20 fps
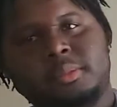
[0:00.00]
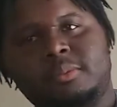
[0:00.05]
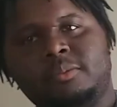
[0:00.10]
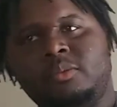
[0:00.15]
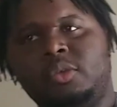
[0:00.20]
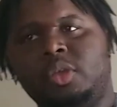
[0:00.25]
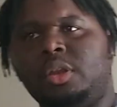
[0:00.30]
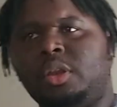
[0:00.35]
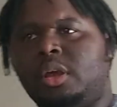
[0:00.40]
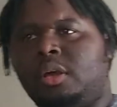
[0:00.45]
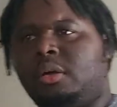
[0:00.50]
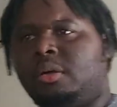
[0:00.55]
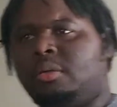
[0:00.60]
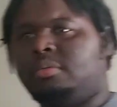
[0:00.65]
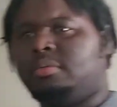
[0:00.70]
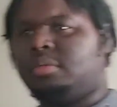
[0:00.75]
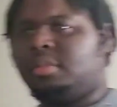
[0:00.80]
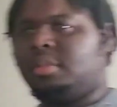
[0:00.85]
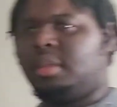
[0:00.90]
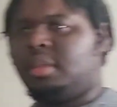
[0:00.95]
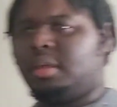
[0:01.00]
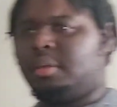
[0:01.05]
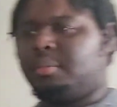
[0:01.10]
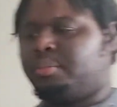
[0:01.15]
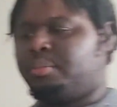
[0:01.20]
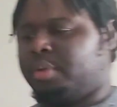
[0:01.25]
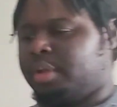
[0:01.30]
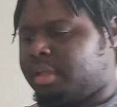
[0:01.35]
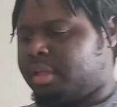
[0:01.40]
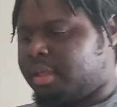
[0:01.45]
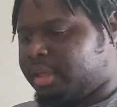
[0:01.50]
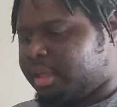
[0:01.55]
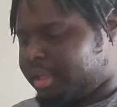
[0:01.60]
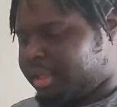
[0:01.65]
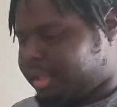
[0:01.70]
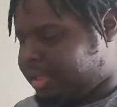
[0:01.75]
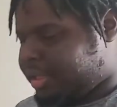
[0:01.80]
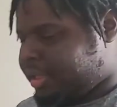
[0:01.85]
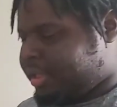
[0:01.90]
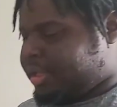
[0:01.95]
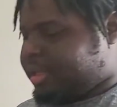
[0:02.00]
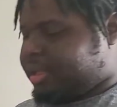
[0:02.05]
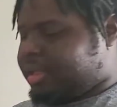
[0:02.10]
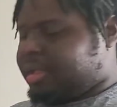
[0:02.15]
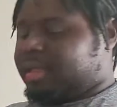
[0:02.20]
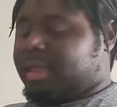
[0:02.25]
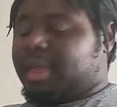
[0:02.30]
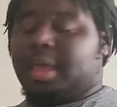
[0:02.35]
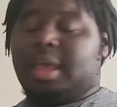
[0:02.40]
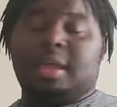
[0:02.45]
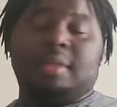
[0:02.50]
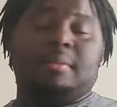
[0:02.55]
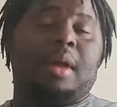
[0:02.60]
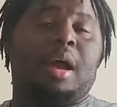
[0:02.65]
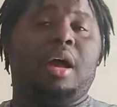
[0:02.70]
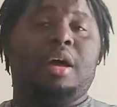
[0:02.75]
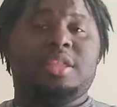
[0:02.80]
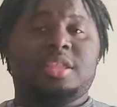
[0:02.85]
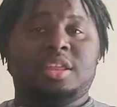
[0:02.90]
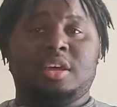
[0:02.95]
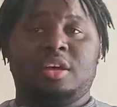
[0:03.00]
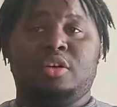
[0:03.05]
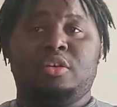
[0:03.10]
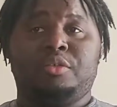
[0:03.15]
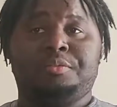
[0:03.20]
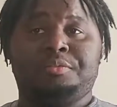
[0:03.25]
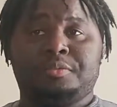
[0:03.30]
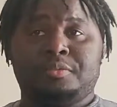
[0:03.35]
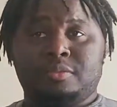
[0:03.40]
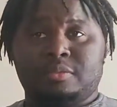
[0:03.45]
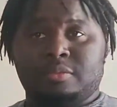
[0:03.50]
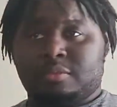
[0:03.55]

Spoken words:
You know, and also